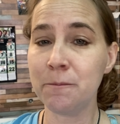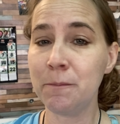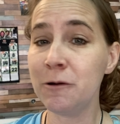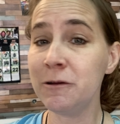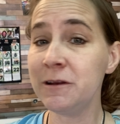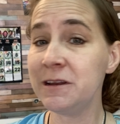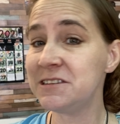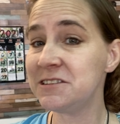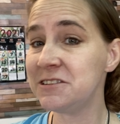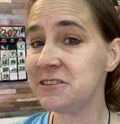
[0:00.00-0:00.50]

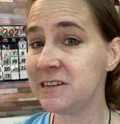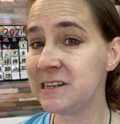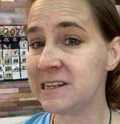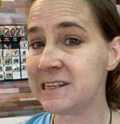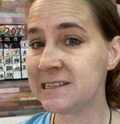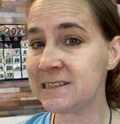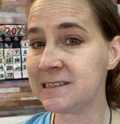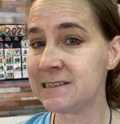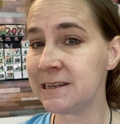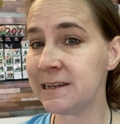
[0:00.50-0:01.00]
bonus to
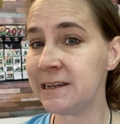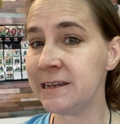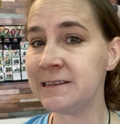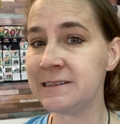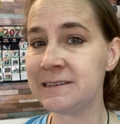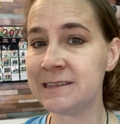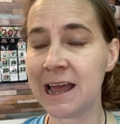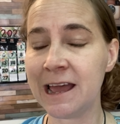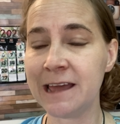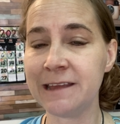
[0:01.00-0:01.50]
this
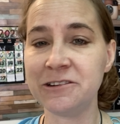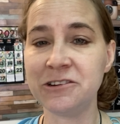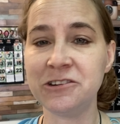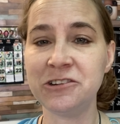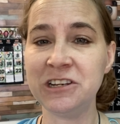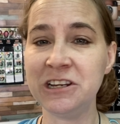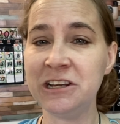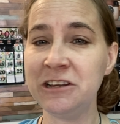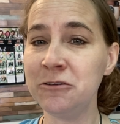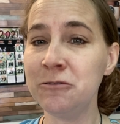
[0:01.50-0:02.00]
is that
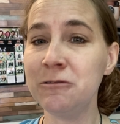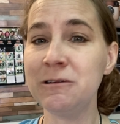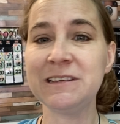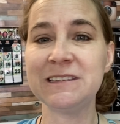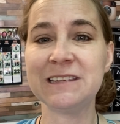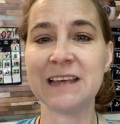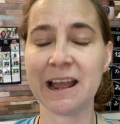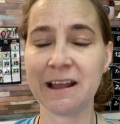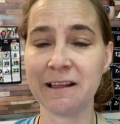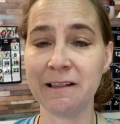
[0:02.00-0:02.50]
she knew
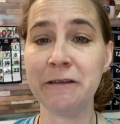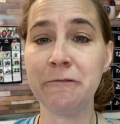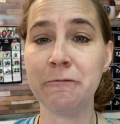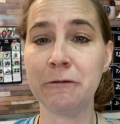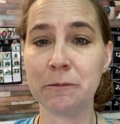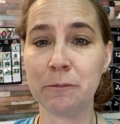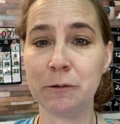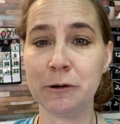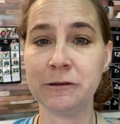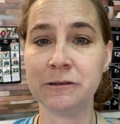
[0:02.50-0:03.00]
exactly
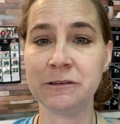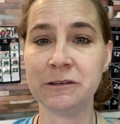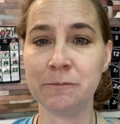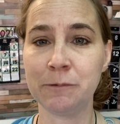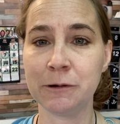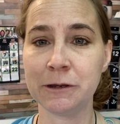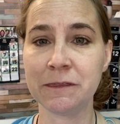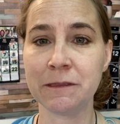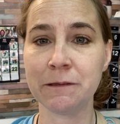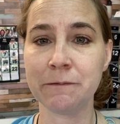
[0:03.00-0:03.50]
where to
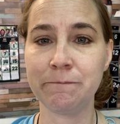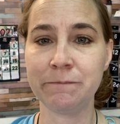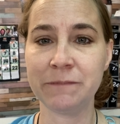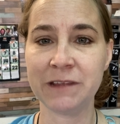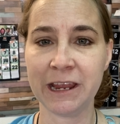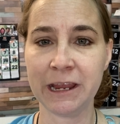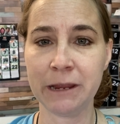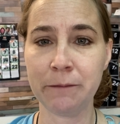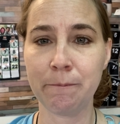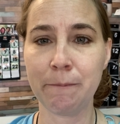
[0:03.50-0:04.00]
put the
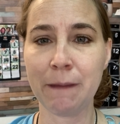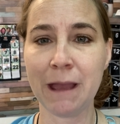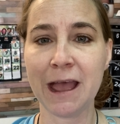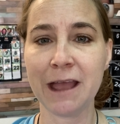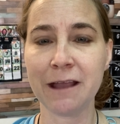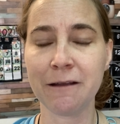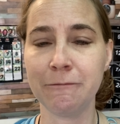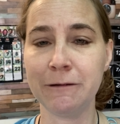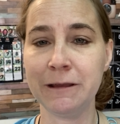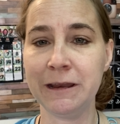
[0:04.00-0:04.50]
tape
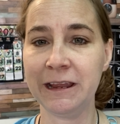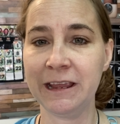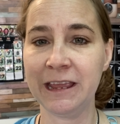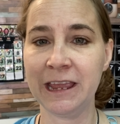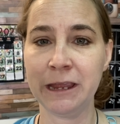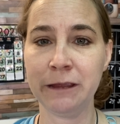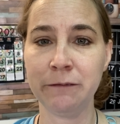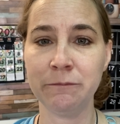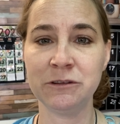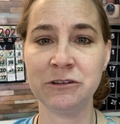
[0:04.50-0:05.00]
back when it
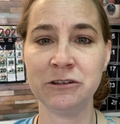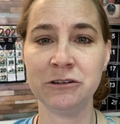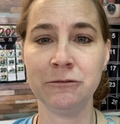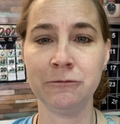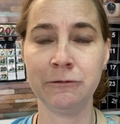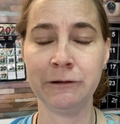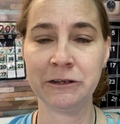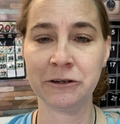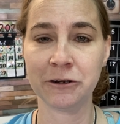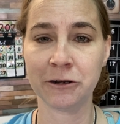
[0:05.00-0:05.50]
came to
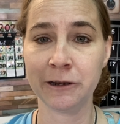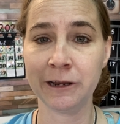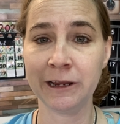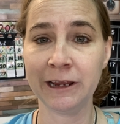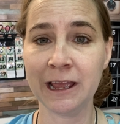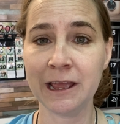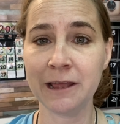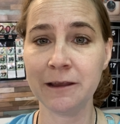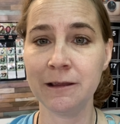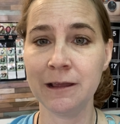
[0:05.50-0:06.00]

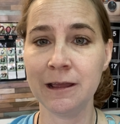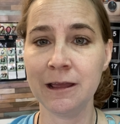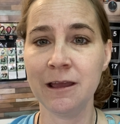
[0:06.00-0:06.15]
returning it.